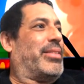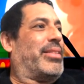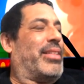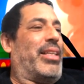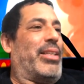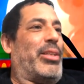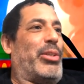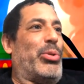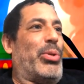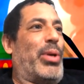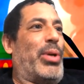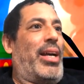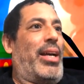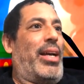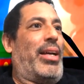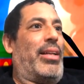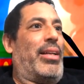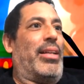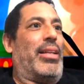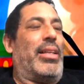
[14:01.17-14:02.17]
It was like you
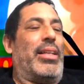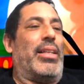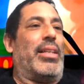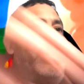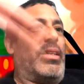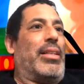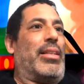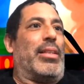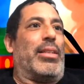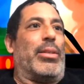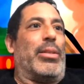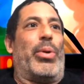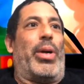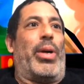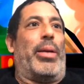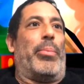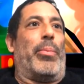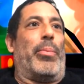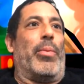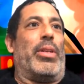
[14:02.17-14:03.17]
had
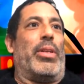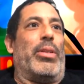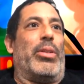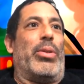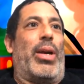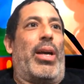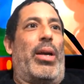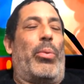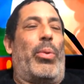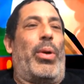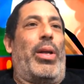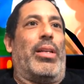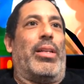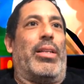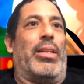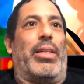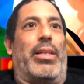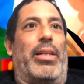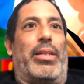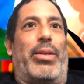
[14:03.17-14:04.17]
Wet
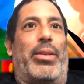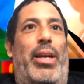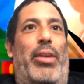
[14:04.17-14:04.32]
Look,